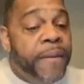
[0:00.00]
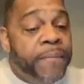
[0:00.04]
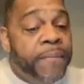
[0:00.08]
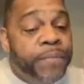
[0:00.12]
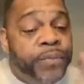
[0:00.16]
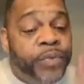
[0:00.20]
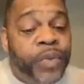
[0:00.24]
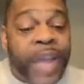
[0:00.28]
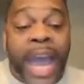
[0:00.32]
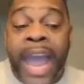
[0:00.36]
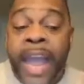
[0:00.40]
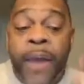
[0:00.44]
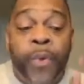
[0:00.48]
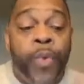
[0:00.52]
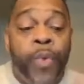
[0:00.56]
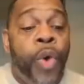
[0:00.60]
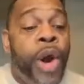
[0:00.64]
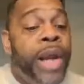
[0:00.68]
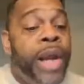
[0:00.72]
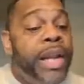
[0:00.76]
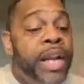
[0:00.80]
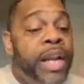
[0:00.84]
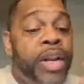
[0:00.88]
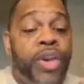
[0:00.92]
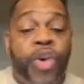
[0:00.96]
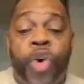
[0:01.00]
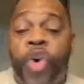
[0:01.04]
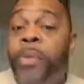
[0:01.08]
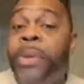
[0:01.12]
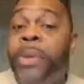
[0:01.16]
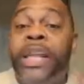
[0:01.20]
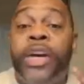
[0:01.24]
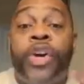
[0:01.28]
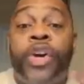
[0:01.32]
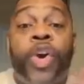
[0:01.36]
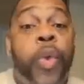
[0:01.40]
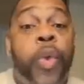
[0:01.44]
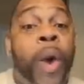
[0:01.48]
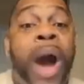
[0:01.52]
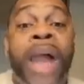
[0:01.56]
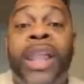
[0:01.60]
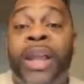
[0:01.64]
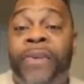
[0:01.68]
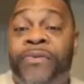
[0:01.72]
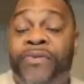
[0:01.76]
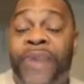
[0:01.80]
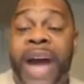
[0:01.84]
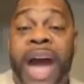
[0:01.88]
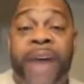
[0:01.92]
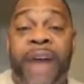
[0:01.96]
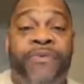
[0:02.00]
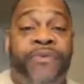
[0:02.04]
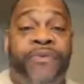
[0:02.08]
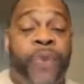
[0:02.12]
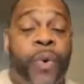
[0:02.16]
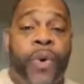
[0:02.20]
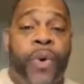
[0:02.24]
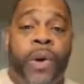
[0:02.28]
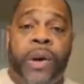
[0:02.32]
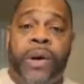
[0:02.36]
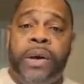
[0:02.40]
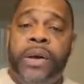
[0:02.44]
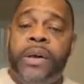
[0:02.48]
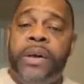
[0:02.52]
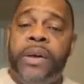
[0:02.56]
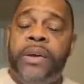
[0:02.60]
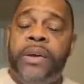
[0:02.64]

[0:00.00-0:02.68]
they wouldn't normally qualify for.